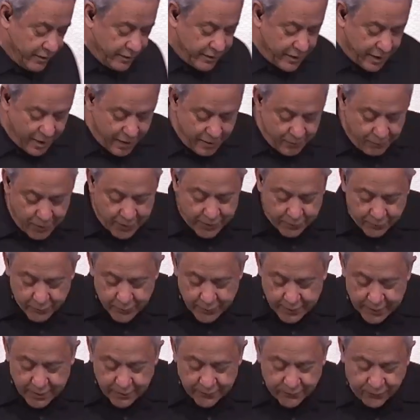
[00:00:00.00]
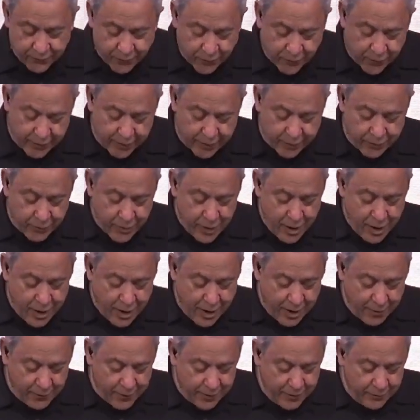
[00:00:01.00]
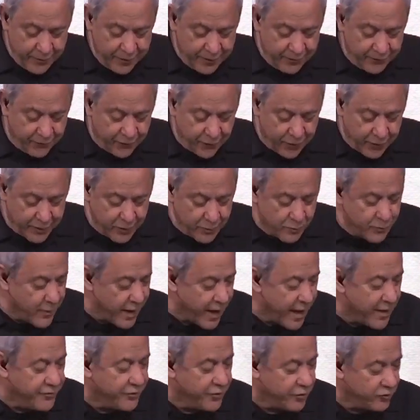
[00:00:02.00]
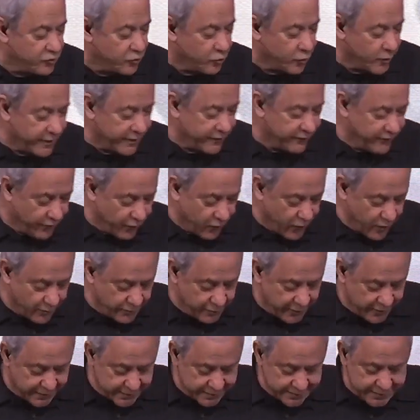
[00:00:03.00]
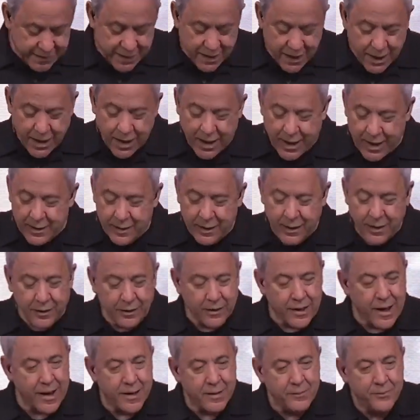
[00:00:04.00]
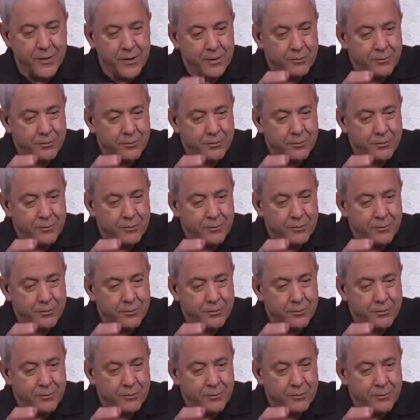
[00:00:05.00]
Now, I want to read for you Matthew 24, because a lot of